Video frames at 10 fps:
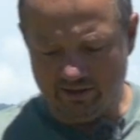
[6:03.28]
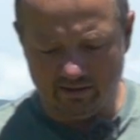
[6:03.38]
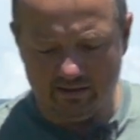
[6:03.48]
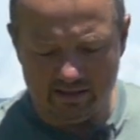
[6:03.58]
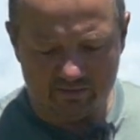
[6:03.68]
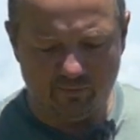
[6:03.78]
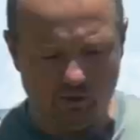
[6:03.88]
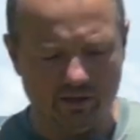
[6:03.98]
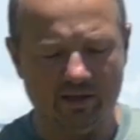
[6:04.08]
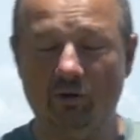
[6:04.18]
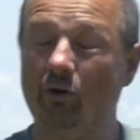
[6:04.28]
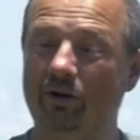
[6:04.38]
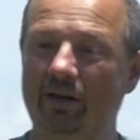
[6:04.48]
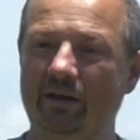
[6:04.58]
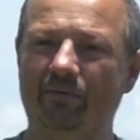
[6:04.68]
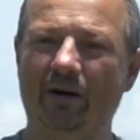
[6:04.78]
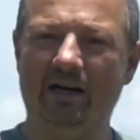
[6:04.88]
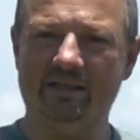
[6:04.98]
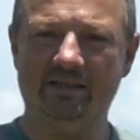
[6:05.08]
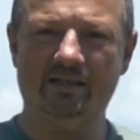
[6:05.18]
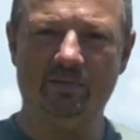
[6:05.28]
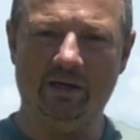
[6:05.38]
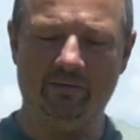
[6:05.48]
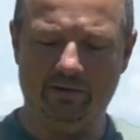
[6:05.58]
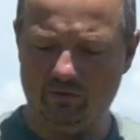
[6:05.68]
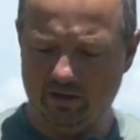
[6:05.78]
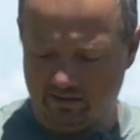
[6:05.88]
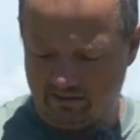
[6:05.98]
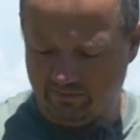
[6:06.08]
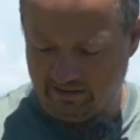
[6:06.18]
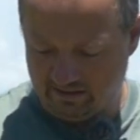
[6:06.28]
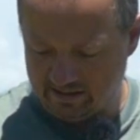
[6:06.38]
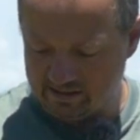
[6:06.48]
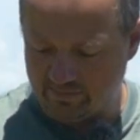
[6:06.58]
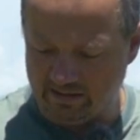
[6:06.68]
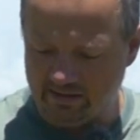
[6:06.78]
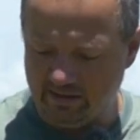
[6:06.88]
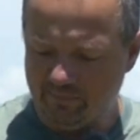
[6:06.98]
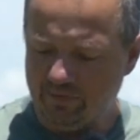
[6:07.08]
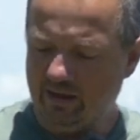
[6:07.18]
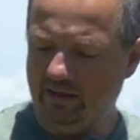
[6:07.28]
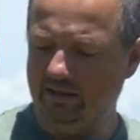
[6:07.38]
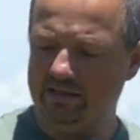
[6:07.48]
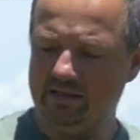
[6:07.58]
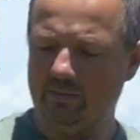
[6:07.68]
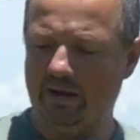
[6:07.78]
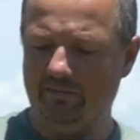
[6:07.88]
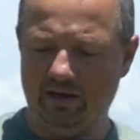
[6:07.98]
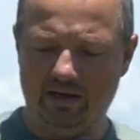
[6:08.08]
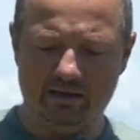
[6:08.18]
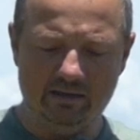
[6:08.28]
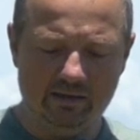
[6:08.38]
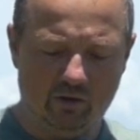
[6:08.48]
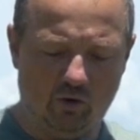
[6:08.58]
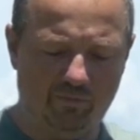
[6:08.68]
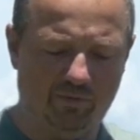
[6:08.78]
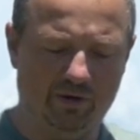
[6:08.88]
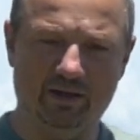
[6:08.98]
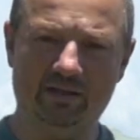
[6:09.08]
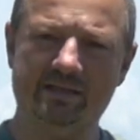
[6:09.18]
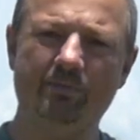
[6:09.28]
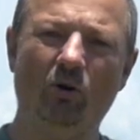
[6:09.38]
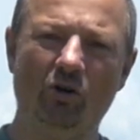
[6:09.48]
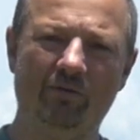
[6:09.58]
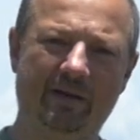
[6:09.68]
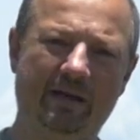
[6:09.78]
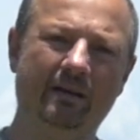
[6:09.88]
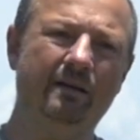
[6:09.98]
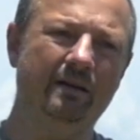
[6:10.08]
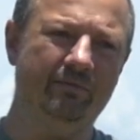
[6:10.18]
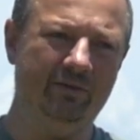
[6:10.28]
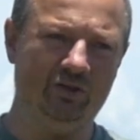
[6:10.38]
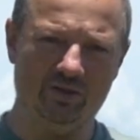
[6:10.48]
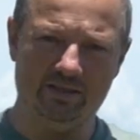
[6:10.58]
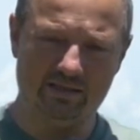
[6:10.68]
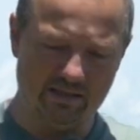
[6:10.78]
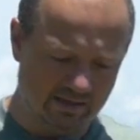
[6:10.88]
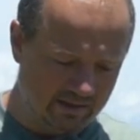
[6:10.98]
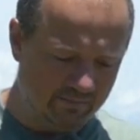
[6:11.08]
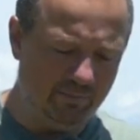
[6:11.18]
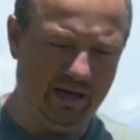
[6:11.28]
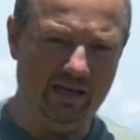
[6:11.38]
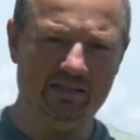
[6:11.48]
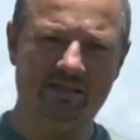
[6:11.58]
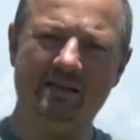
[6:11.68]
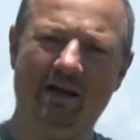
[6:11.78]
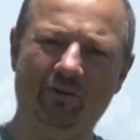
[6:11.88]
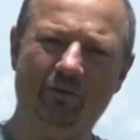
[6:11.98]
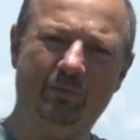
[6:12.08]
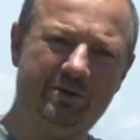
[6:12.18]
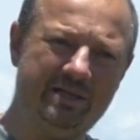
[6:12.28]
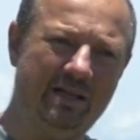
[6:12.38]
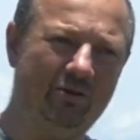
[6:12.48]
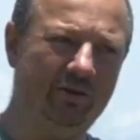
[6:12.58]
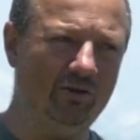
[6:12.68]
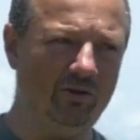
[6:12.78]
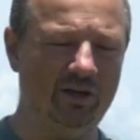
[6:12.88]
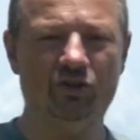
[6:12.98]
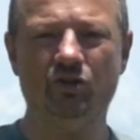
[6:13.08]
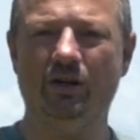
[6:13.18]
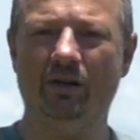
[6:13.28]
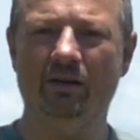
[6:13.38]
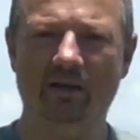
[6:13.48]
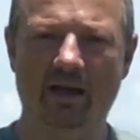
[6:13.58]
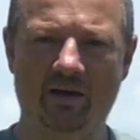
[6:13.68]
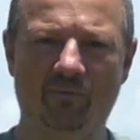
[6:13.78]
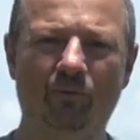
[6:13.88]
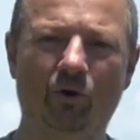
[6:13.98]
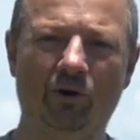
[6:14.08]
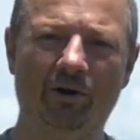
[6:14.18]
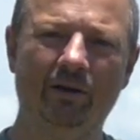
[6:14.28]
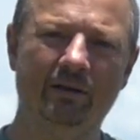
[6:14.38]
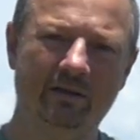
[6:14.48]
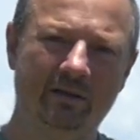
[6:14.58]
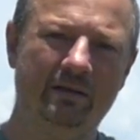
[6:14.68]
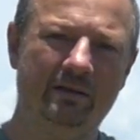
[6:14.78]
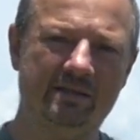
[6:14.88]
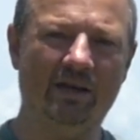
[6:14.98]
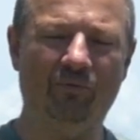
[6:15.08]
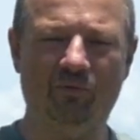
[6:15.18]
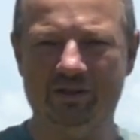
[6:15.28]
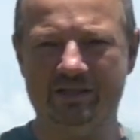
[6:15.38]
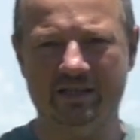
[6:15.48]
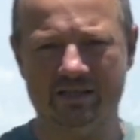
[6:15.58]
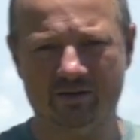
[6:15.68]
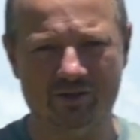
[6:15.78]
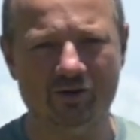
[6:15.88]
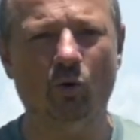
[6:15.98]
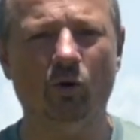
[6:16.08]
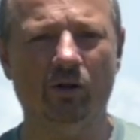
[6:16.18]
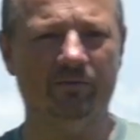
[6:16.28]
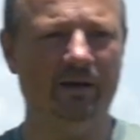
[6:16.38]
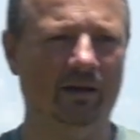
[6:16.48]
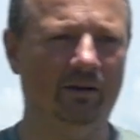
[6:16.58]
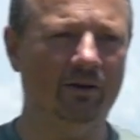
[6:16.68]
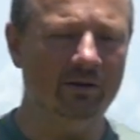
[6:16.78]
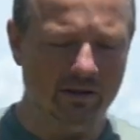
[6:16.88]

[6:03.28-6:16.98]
that this foil can go really fast as well when it gets windy, and this is why we are offering a small wing which is based 100% on the original F4 San Francisco so-called wing. No?